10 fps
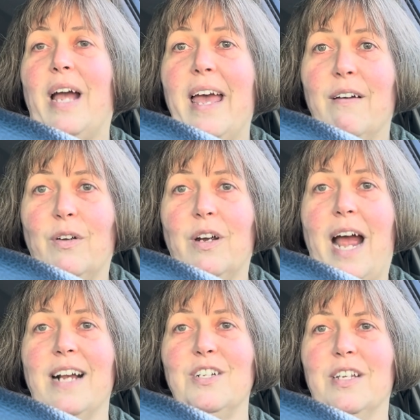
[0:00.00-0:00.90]
ever
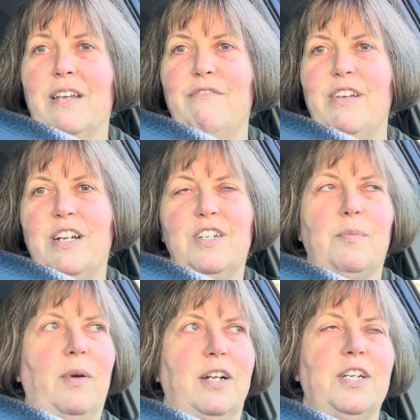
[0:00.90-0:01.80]
actually finished a
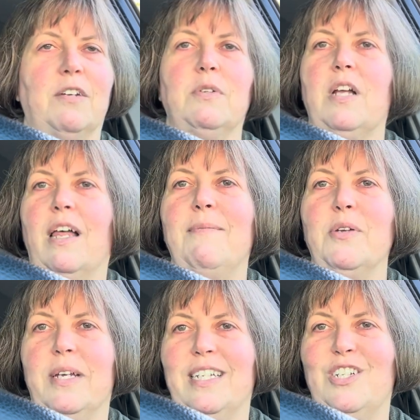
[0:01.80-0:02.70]
project, which all I'm
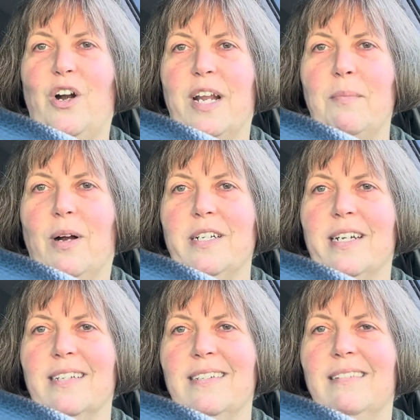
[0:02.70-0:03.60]
doing is starting
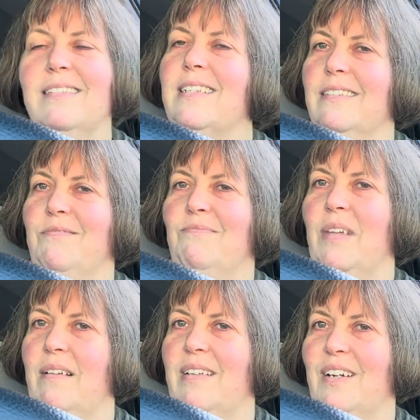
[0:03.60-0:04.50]
projects, so
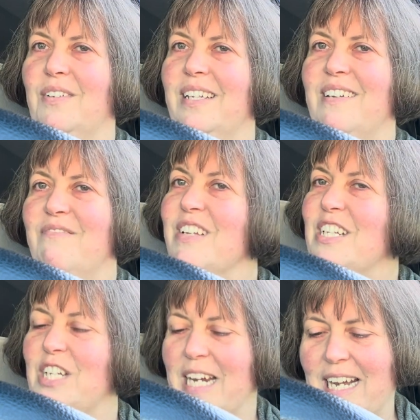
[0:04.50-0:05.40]
not really
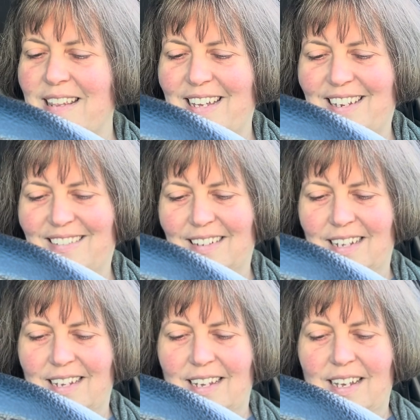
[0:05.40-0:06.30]
finishing anything.
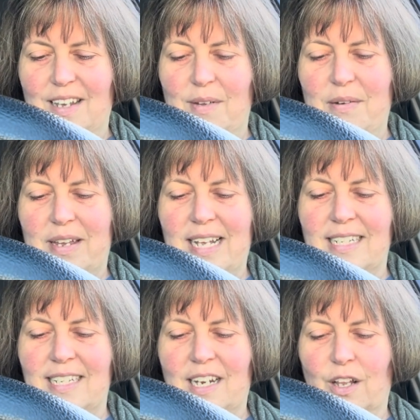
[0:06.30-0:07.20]
Anyway,
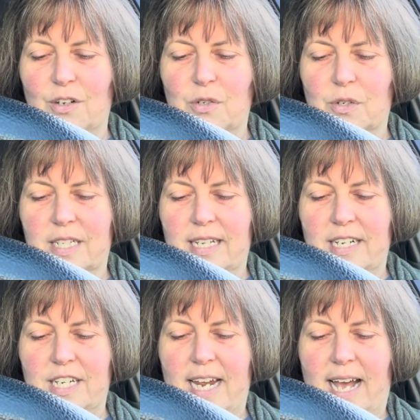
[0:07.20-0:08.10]
that's the Color Tour
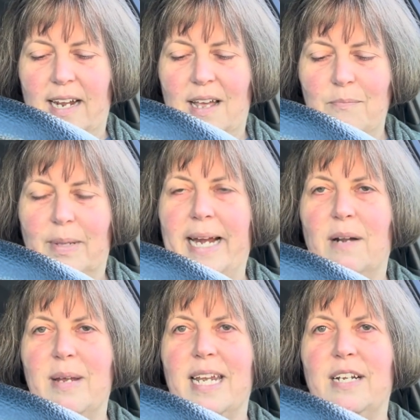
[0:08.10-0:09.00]
Slouchy hat. I'm planning
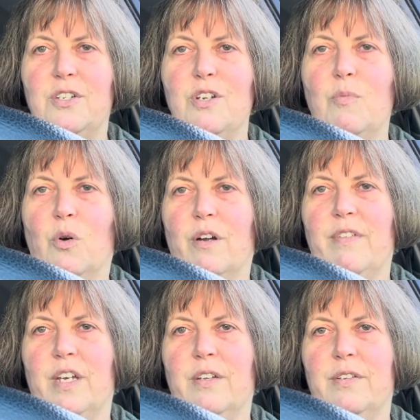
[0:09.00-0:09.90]
on making 2 more of
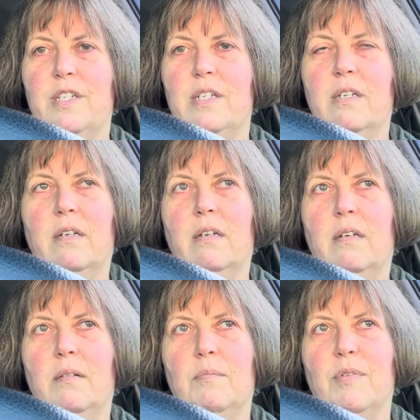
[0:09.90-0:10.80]
those
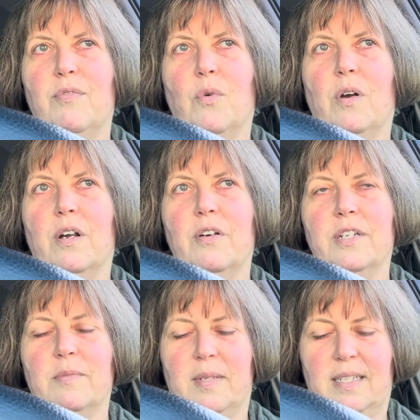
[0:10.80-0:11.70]
before
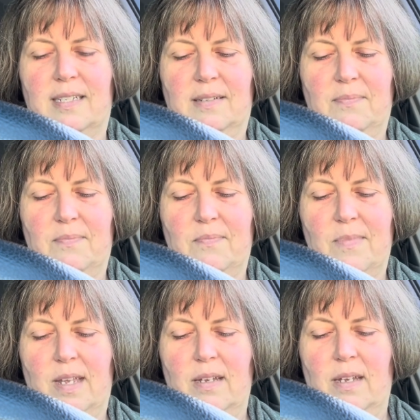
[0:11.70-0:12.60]
Christmas.
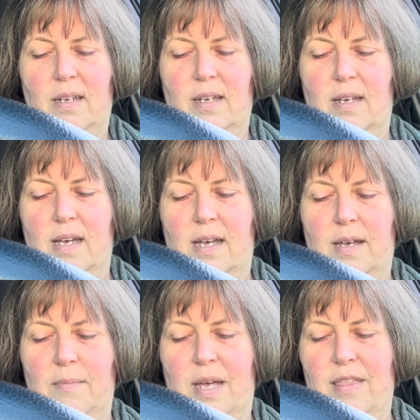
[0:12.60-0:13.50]

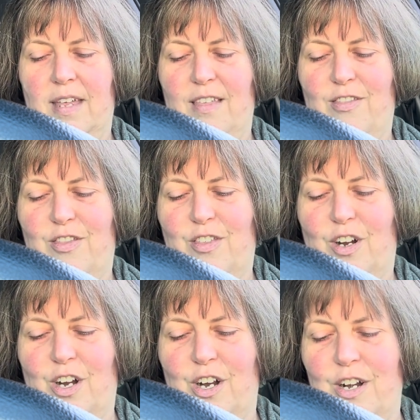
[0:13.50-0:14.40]
The
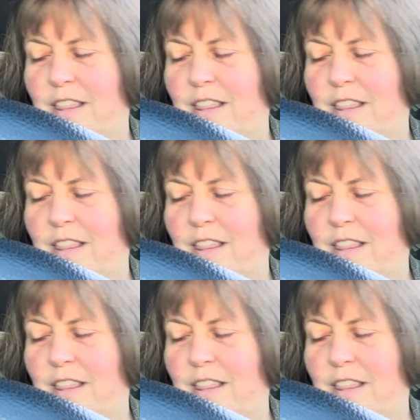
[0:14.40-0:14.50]
third